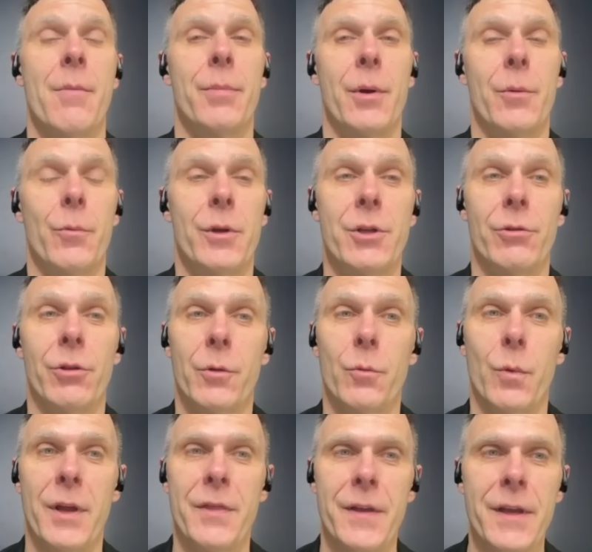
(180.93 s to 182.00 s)
But when you look
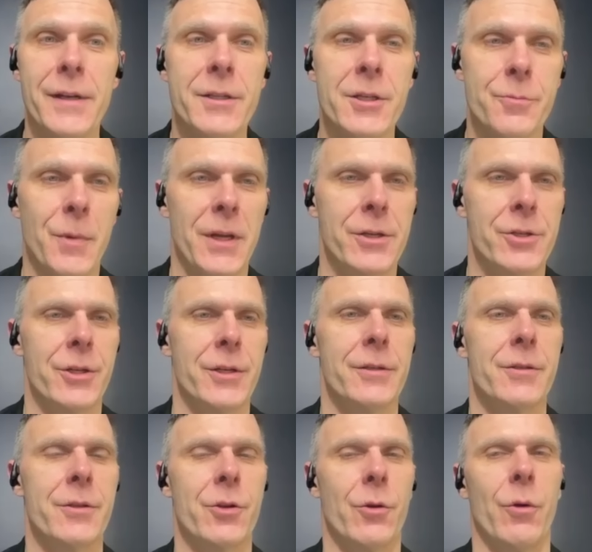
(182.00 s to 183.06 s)
within species,
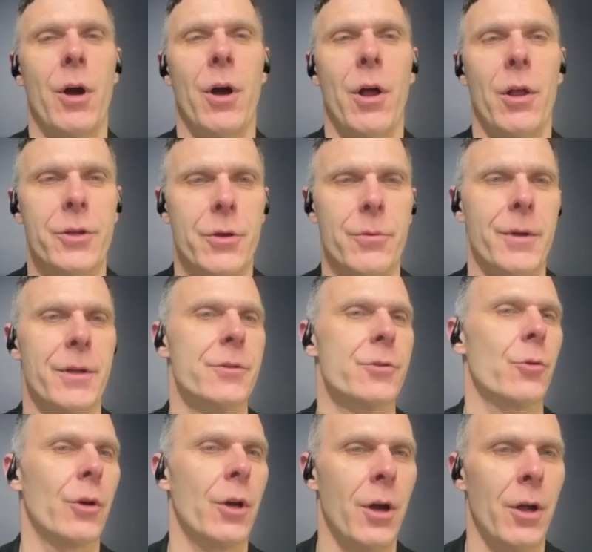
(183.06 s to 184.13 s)
so all humans
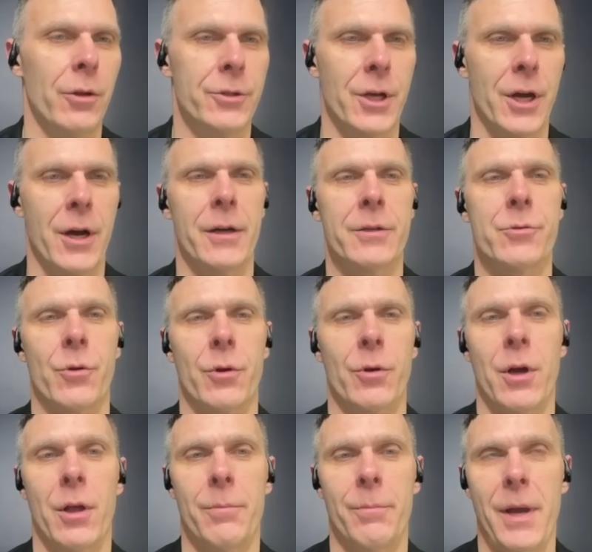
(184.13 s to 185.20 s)
or all dogs or
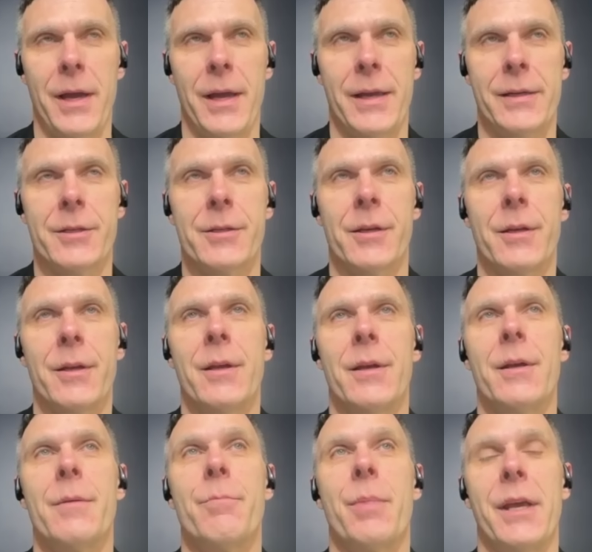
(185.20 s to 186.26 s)
all mice,
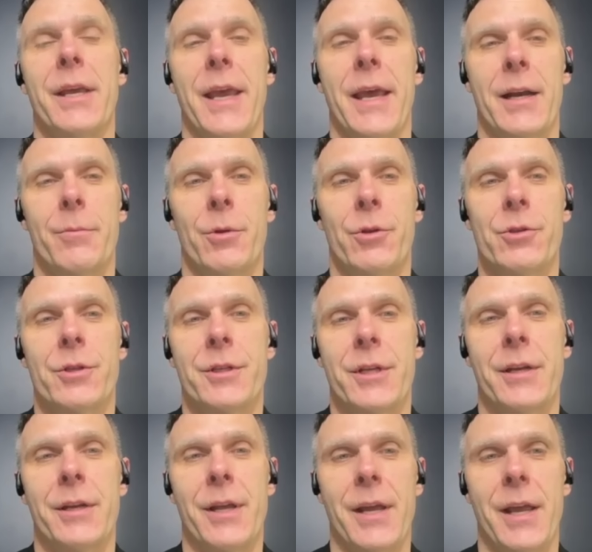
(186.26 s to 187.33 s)
big animals
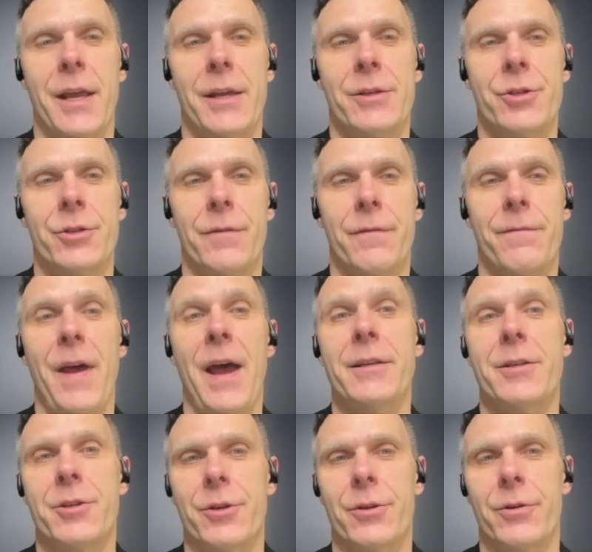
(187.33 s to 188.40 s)
tend to age
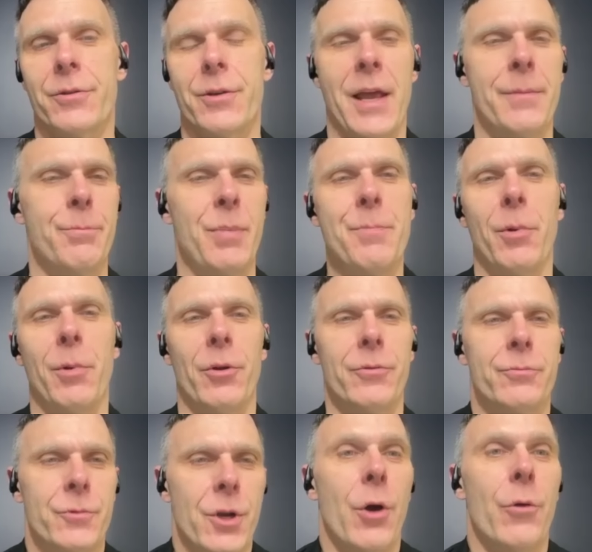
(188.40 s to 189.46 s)
faster. And people
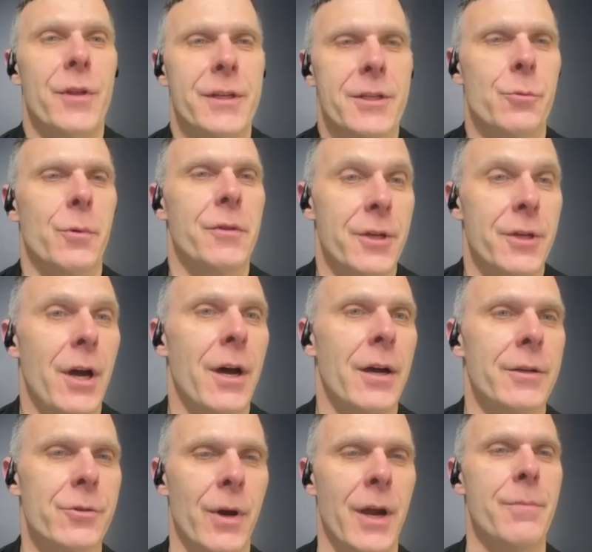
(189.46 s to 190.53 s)
know this with
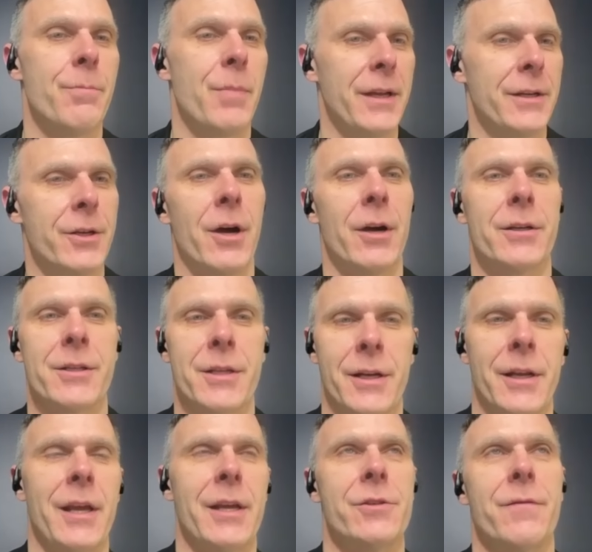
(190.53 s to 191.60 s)
dogs, right? Big dogs tend
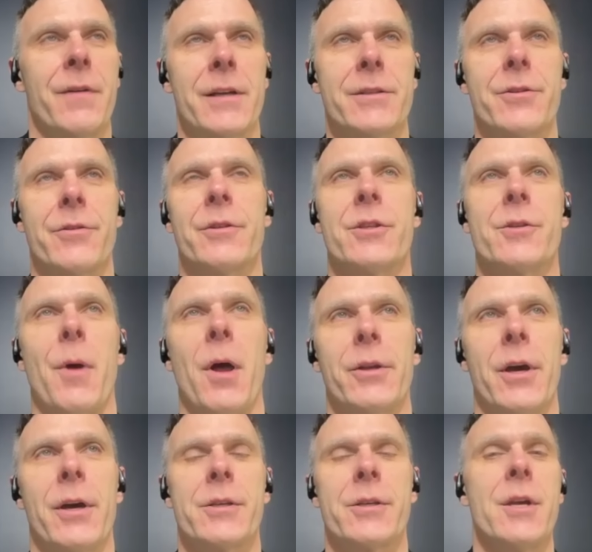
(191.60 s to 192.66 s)
to age faster than small
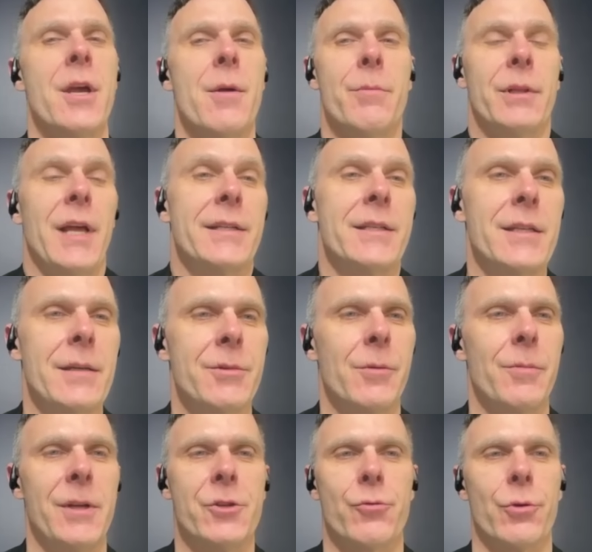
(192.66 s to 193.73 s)
dogs, but that seems to
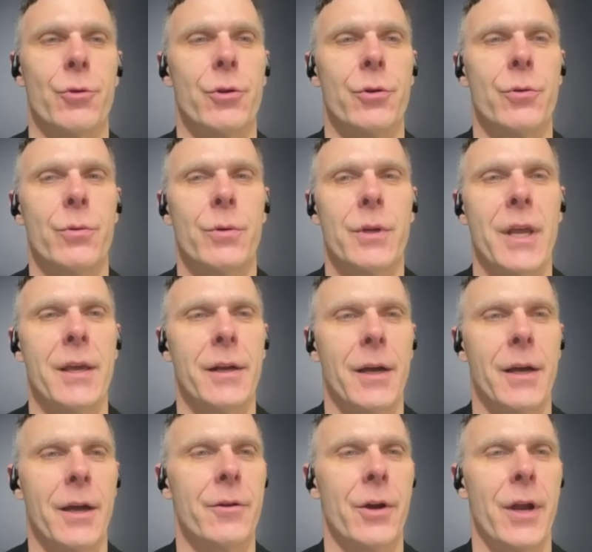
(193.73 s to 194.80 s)
be true in
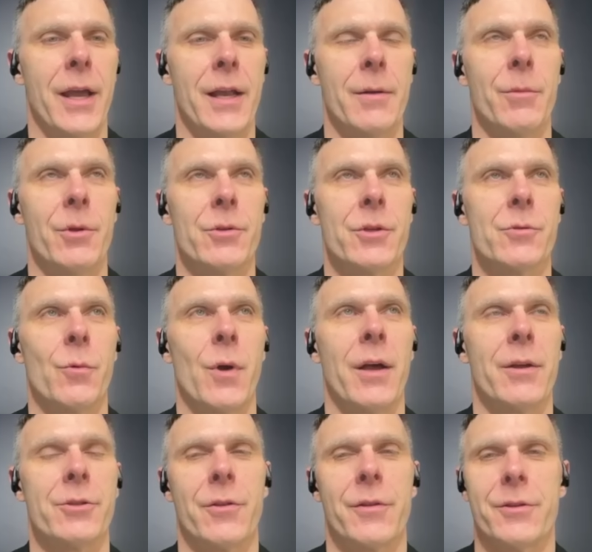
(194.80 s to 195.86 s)
other animals as
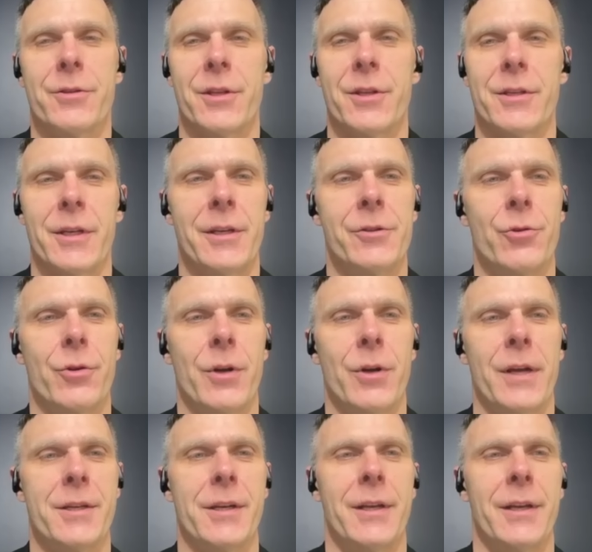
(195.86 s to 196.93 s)
well. So there's this
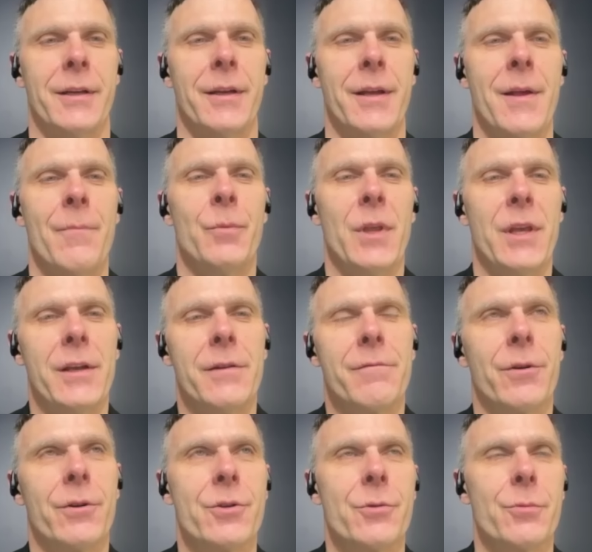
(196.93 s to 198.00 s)
interesting
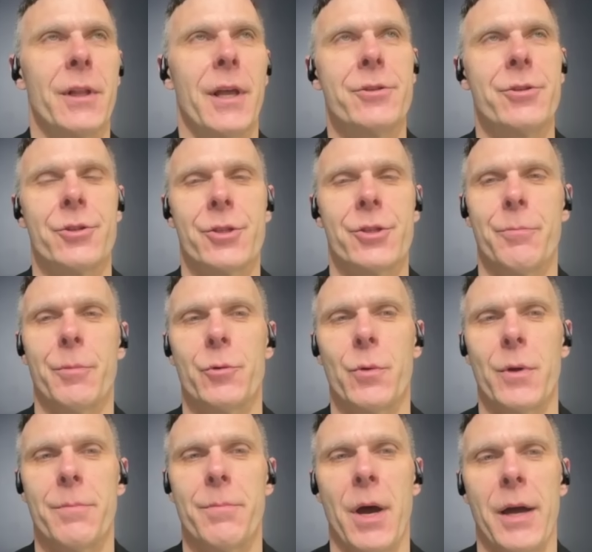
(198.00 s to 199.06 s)
inverse relationship
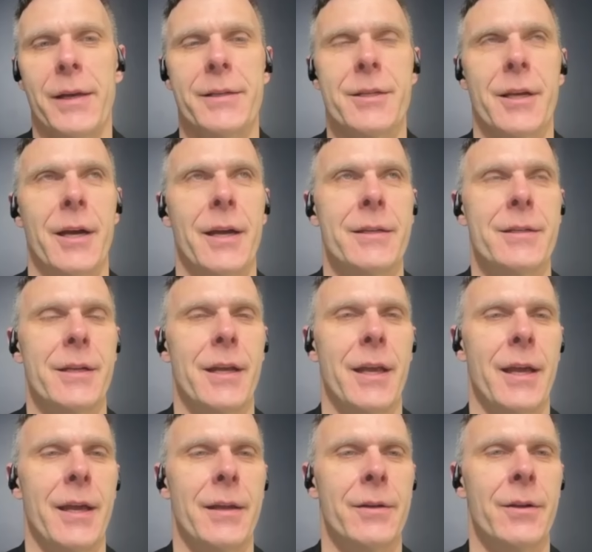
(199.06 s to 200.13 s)
between body size
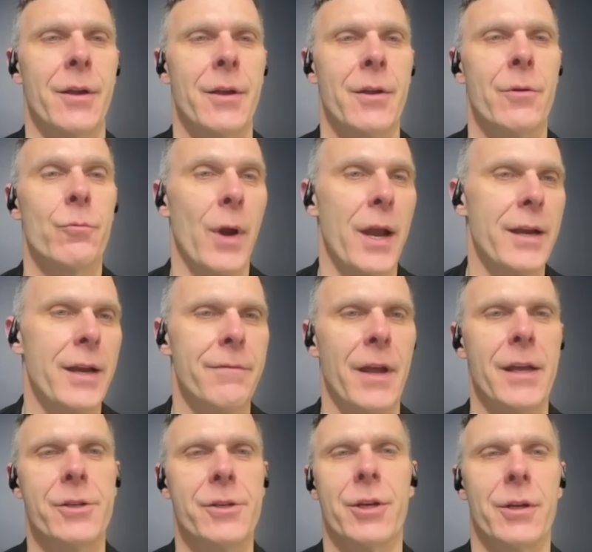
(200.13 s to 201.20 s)
and rate of
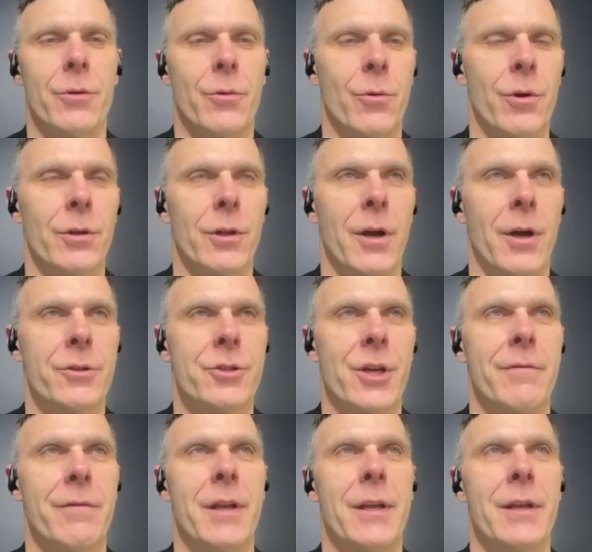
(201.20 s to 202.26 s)
aging or
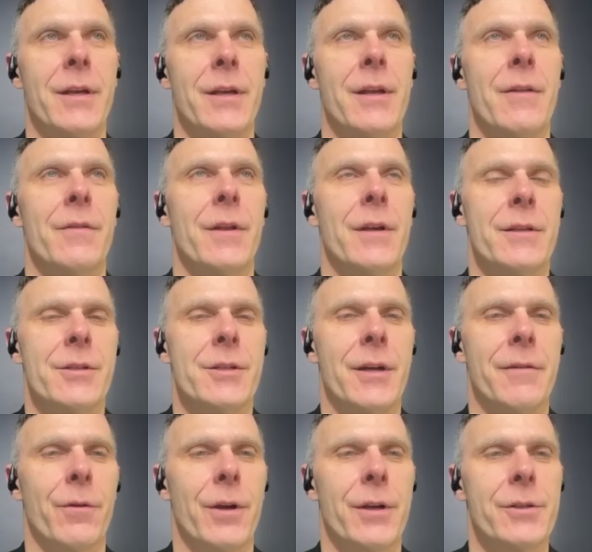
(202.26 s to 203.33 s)
longevity that is
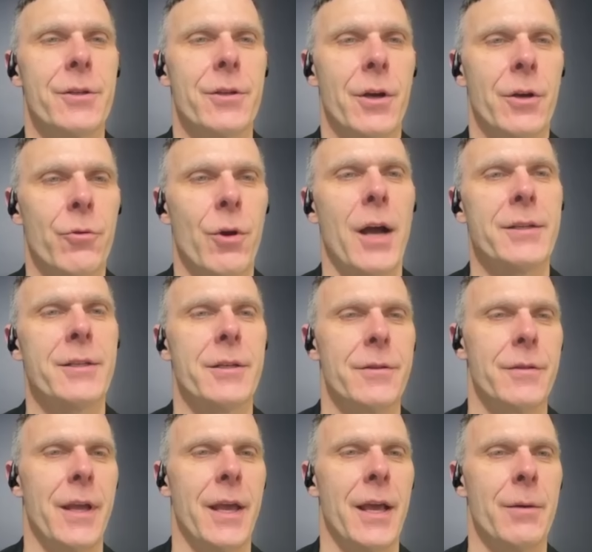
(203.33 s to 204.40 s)
different across
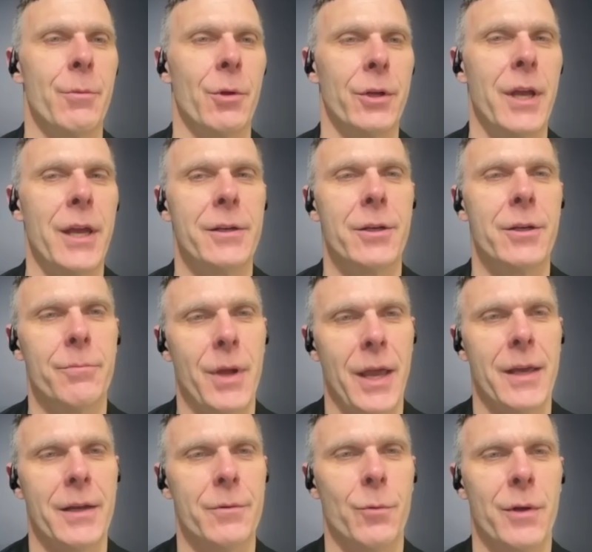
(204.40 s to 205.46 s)
the animal kingdom
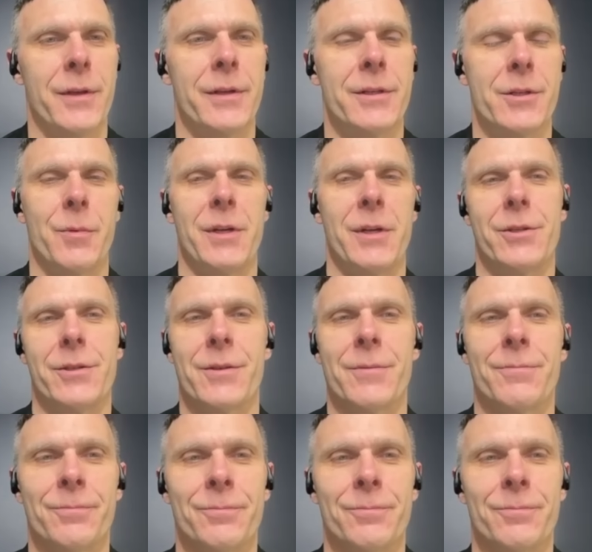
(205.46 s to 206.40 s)
and within species.